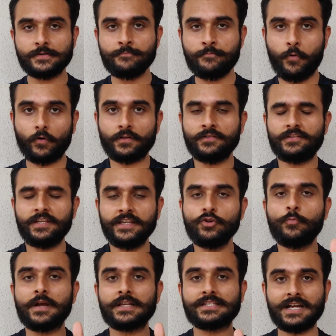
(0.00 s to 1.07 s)
important thing
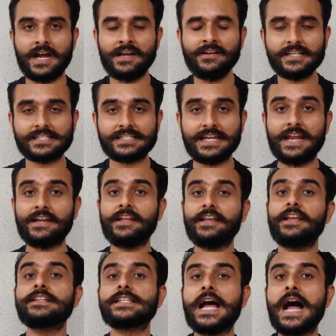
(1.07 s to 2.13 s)
you must understand
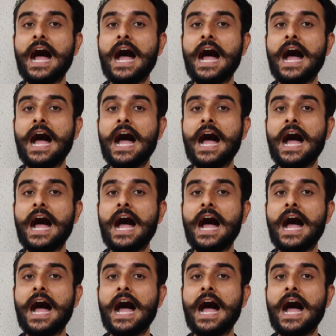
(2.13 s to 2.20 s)
is